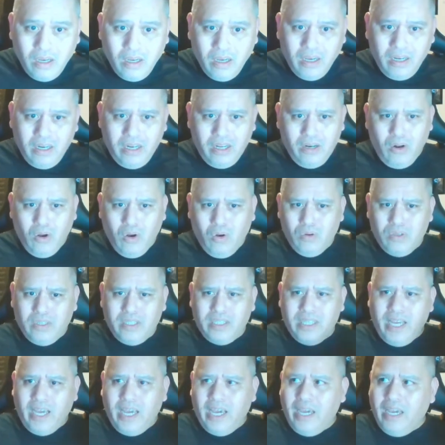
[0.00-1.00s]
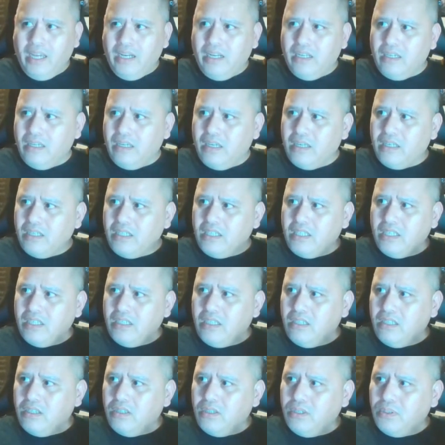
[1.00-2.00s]
And then Jose, the
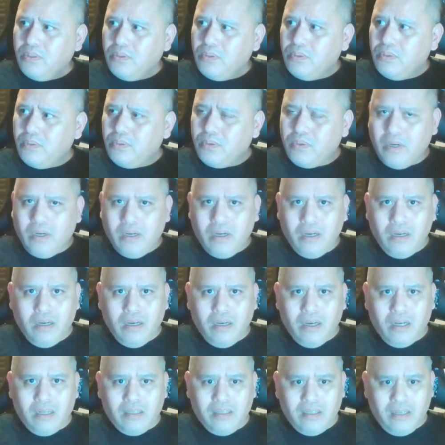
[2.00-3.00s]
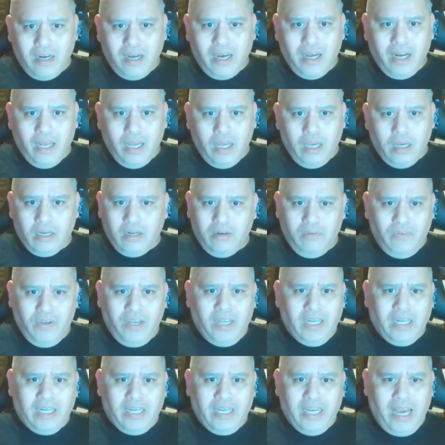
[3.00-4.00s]
assistant to Andrade,
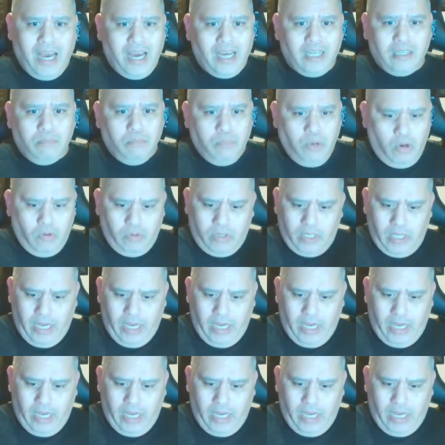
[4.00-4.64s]
conveniently has both.